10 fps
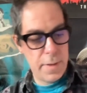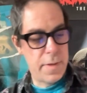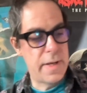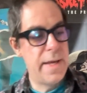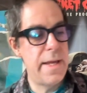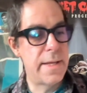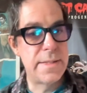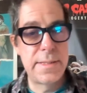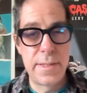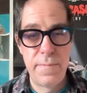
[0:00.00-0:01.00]
The
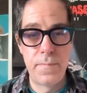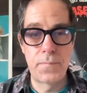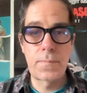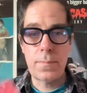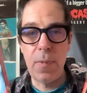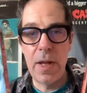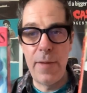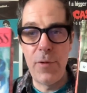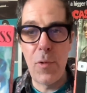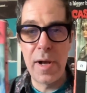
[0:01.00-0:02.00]
Kiss,
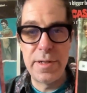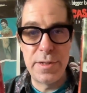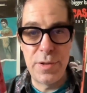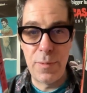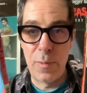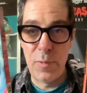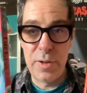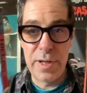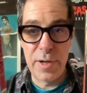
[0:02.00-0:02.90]
if you wanted to do a really